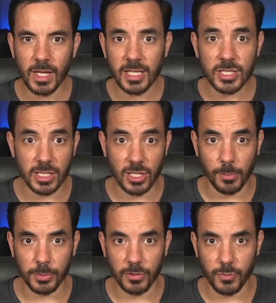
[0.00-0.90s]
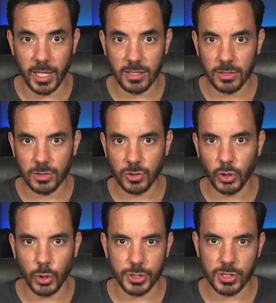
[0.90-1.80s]
Here's an example of when
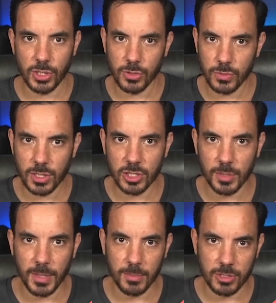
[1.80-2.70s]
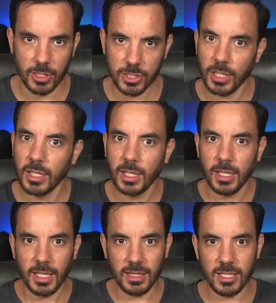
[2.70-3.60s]
not to use the G P M structure.
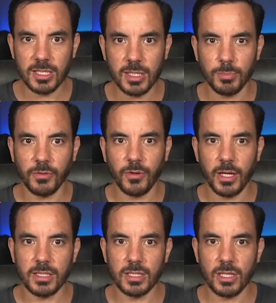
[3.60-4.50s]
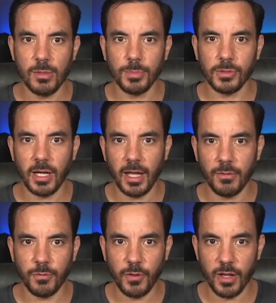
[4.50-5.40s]
In this simplified example, I
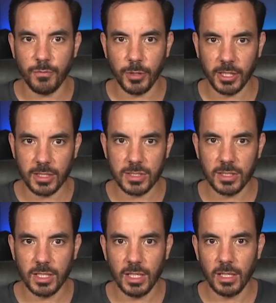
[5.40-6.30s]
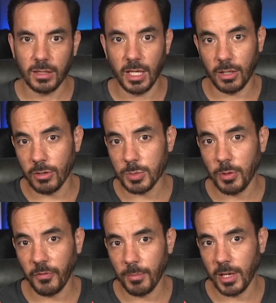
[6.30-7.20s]
have five products. Their gross
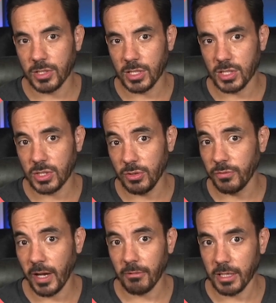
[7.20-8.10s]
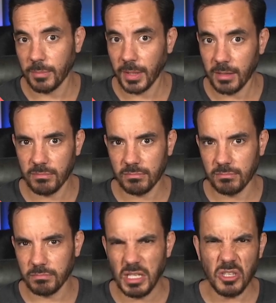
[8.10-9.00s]
profit margins do vary a bit,
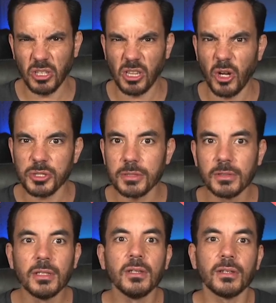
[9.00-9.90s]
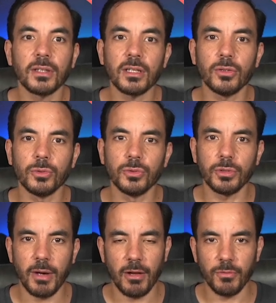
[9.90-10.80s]
but not a lot. They are all
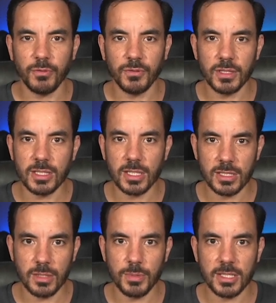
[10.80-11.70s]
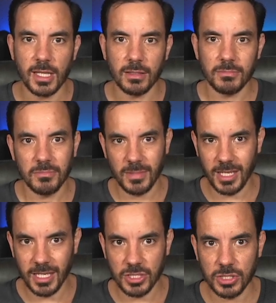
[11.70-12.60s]
around fifty to sixty
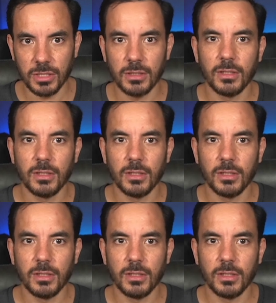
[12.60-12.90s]
percent-ish.